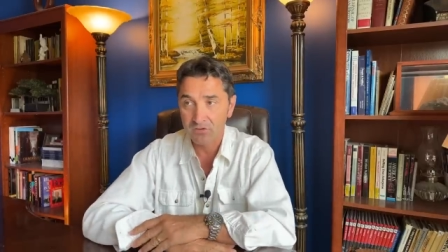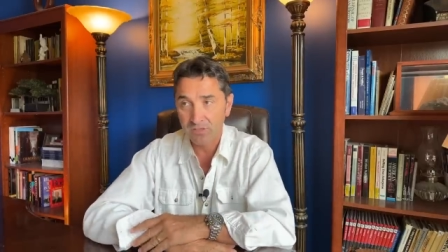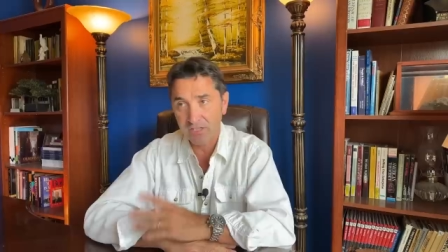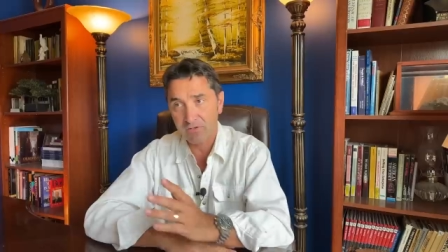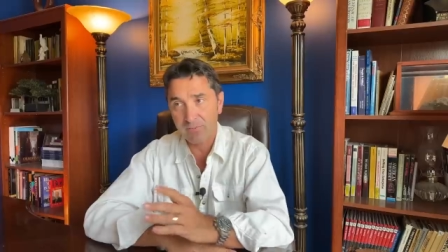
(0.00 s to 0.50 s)

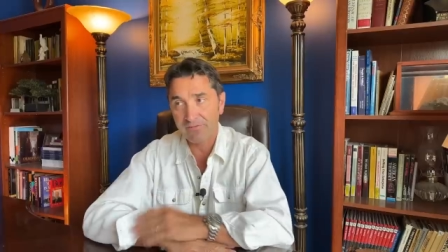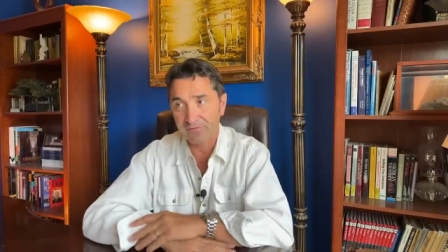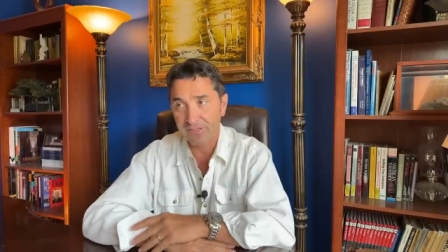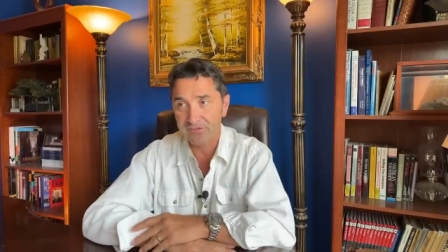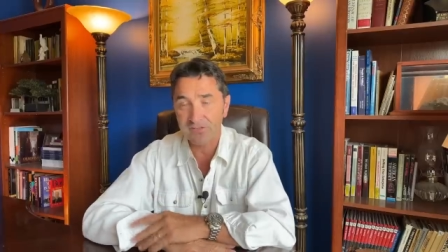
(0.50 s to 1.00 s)
So anyway, my
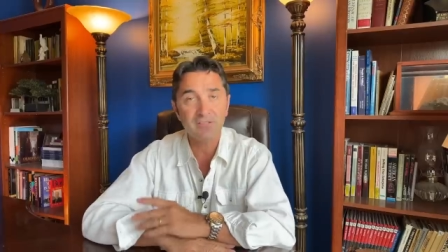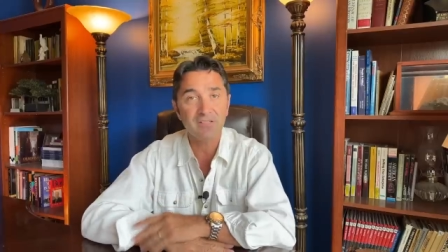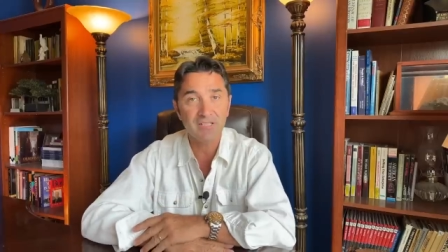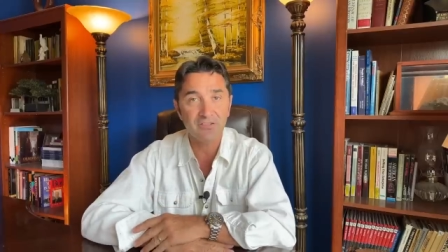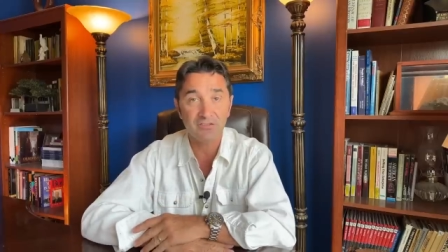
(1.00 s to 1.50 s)
friends,
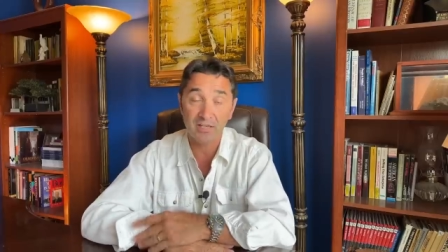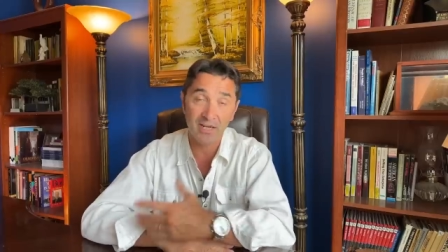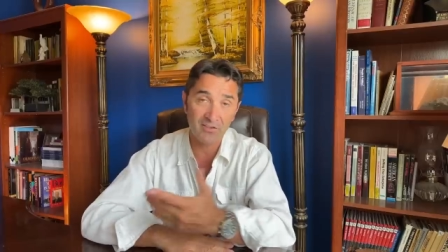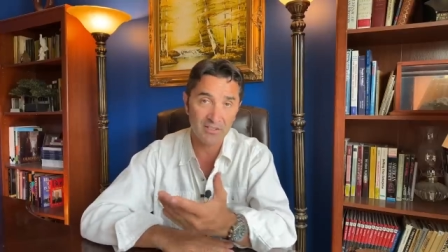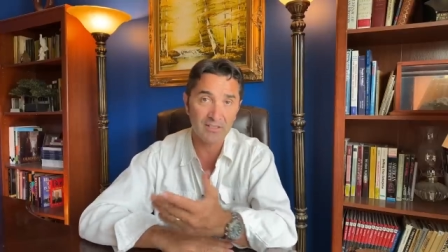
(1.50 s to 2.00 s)
here it is.
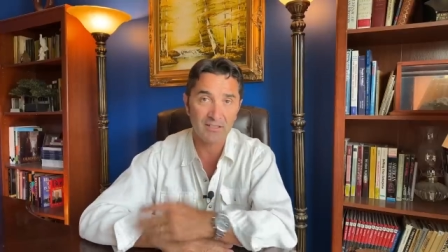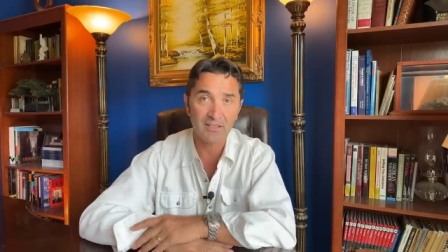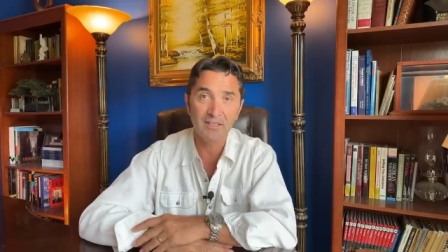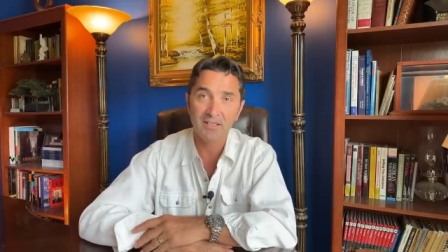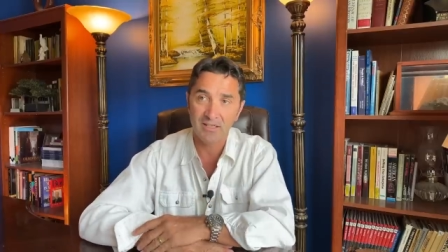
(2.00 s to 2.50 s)
I
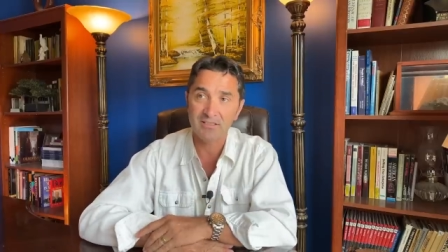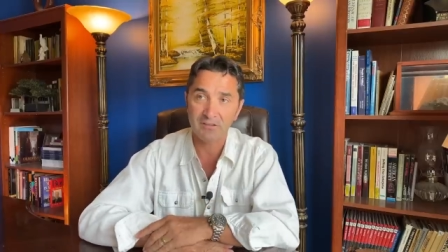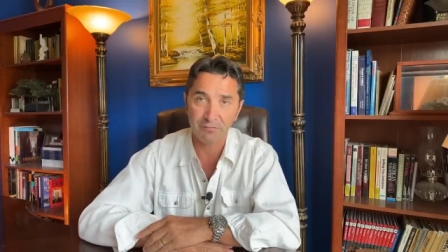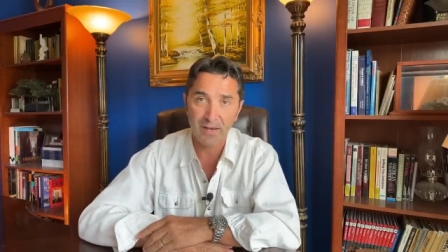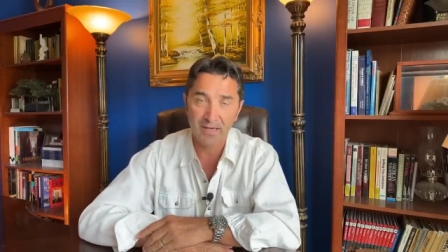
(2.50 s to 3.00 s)
think
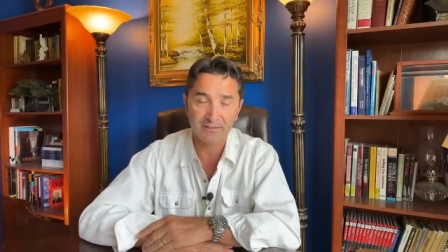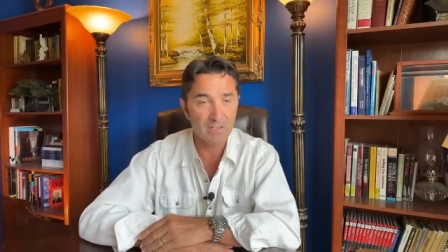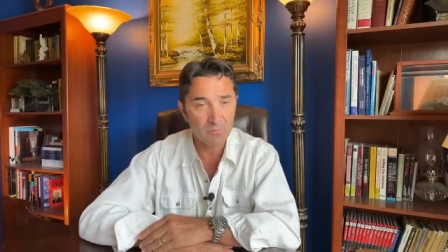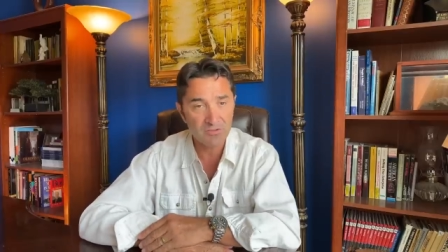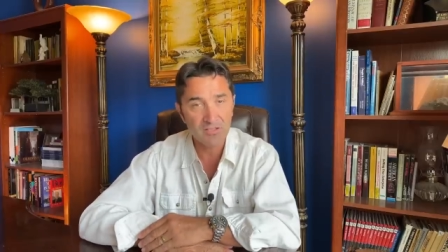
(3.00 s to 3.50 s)
it's a
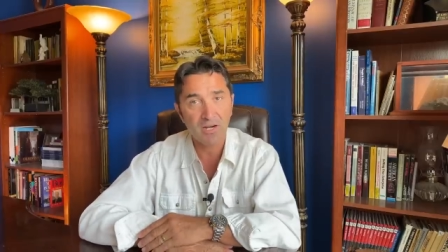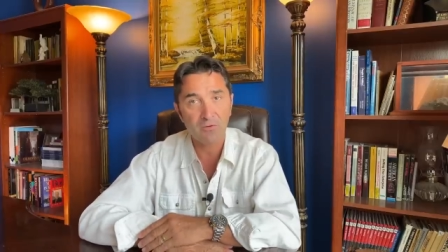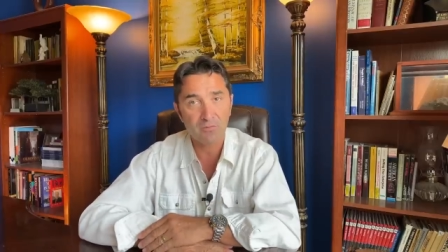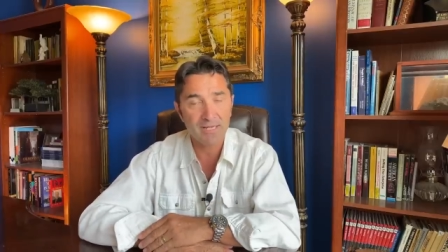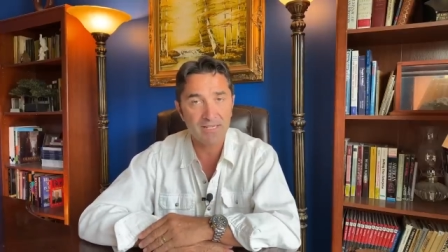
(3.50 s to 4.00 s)
fact. And we'll see
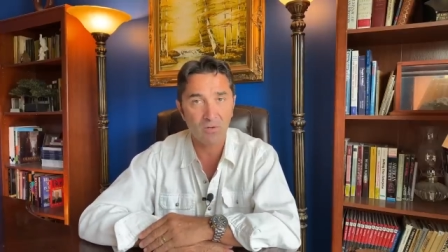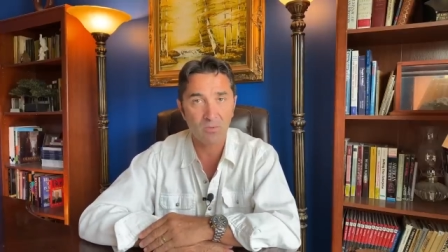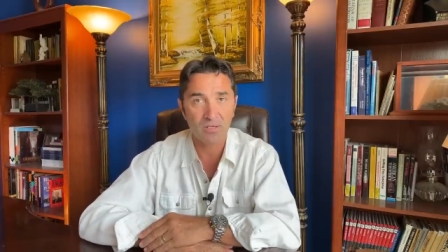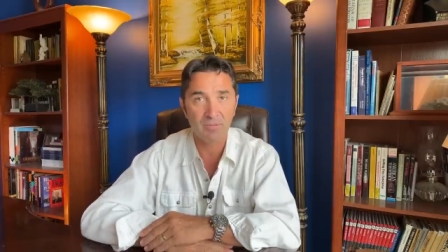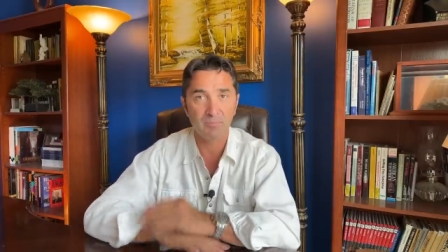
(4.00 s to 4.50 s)
how Romania
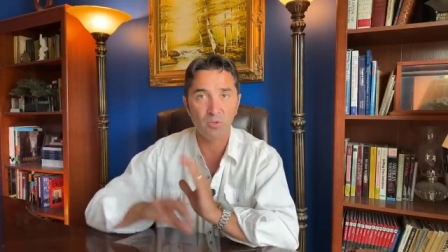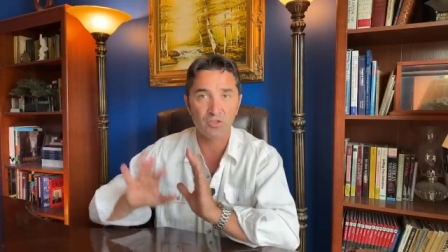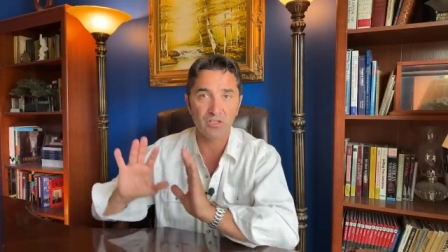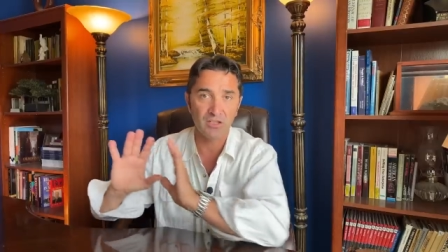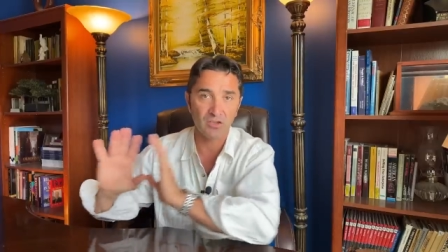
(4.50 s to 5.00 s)
will be
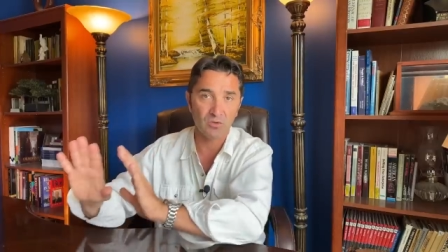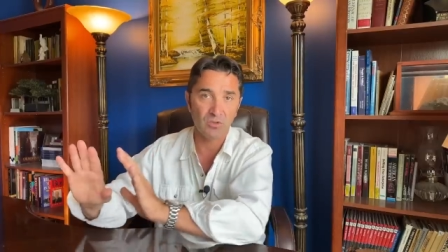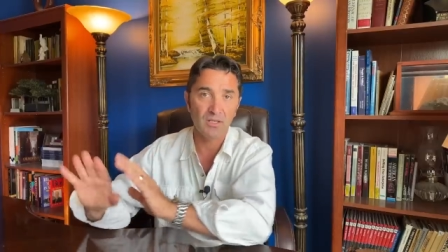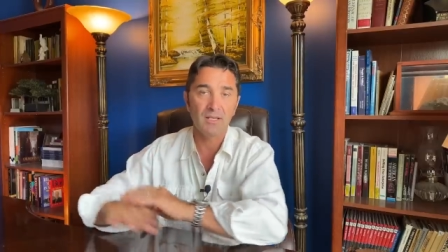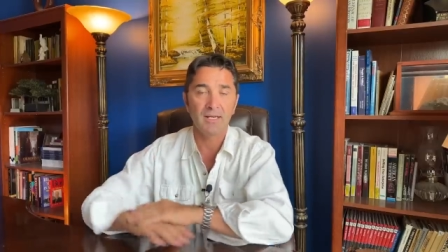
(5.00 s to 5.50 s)
pushed
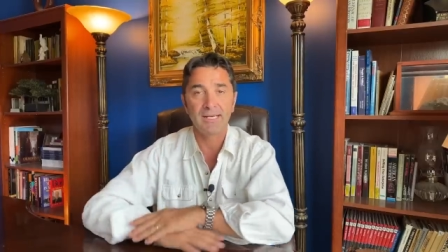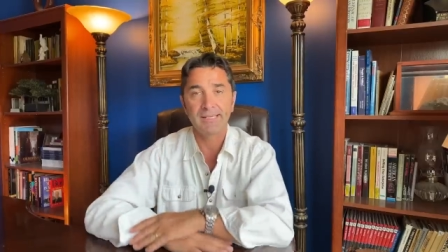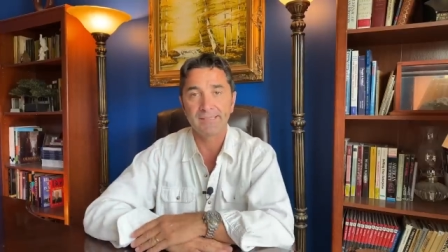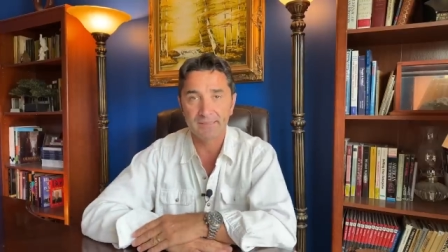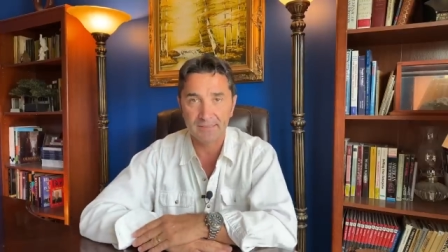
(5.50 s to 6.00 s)
into
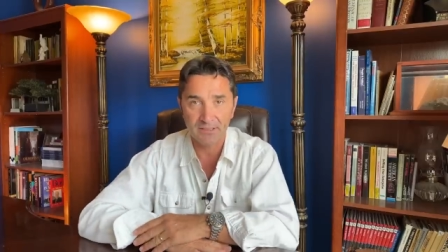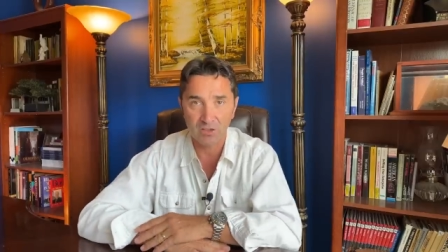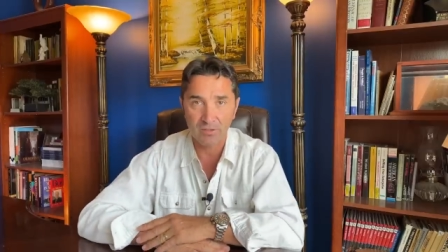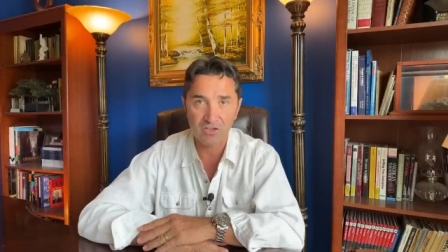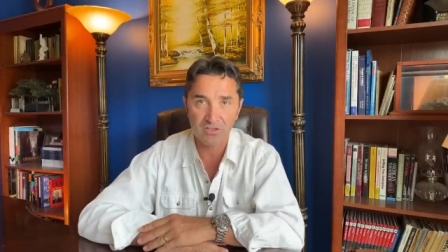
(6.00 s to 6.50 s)
a little
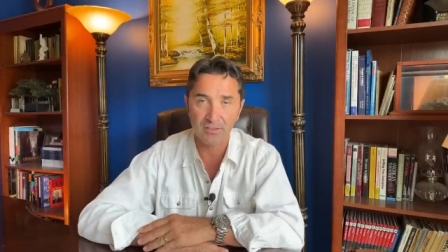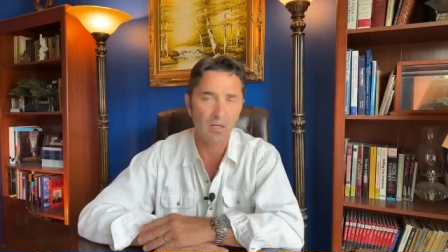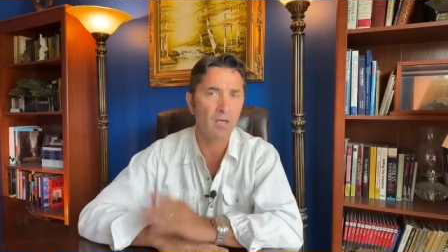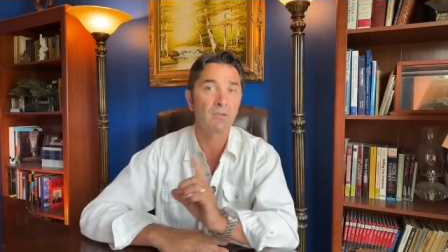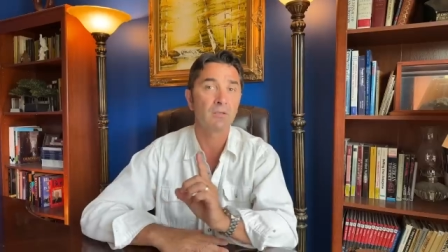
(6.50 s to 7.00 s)
aggression.